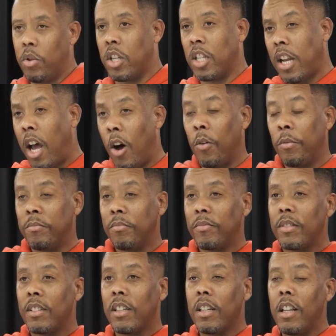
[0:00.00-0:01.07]
So
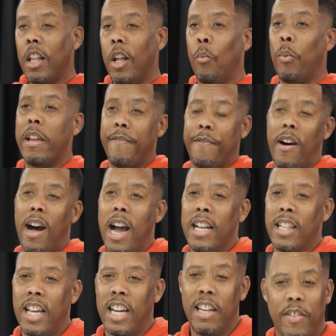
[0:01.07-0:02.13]
we
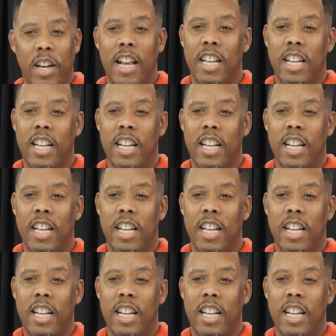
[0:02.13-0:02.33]
find that even